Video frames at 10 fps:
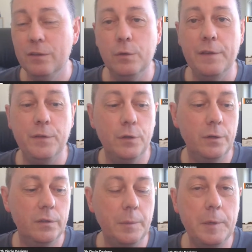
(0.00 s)
So if
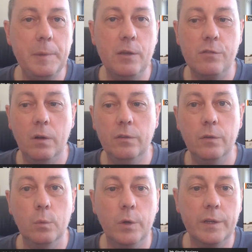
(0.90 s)
your WP-Cron's
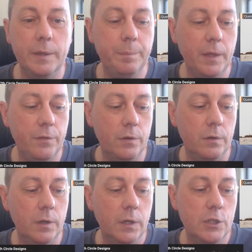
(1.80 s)
not working, if your